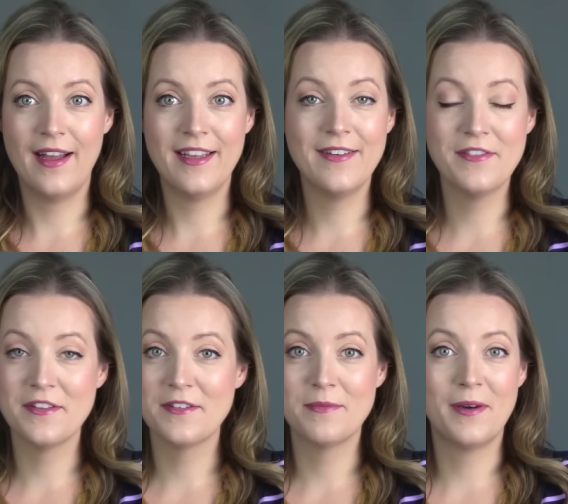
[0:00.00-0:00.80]
even
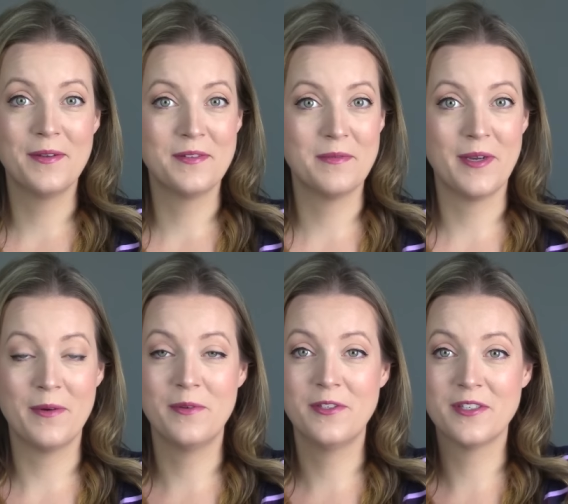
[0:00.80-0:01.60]
the smallest
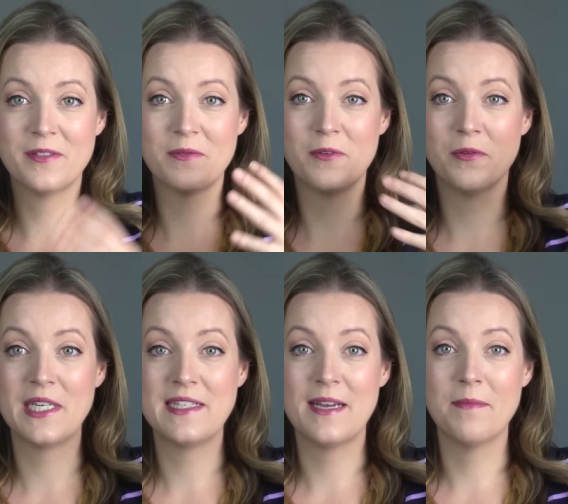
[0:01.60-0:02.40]
amount will just
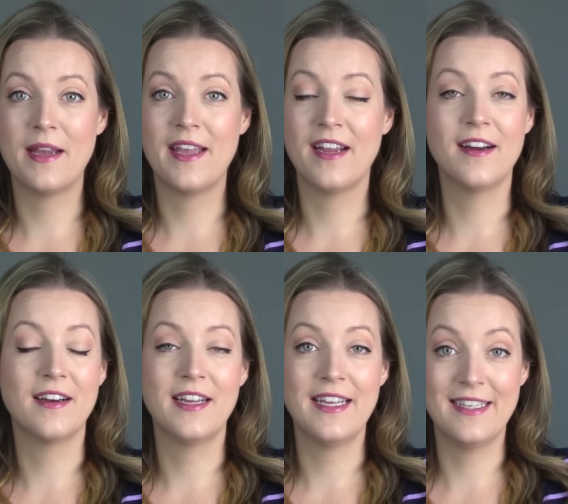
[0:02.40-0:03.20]
grease up my hair
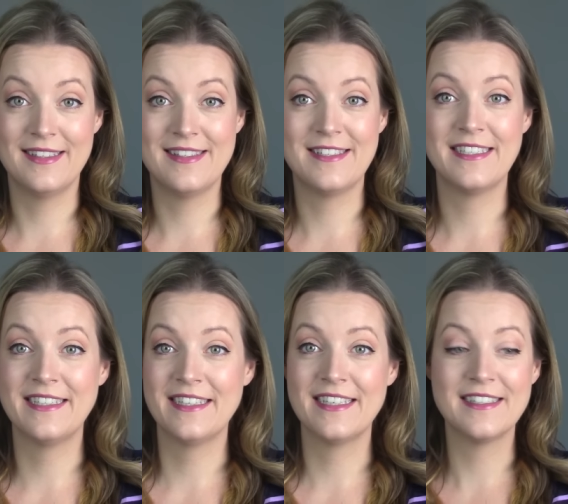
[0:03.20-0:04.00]
instantly.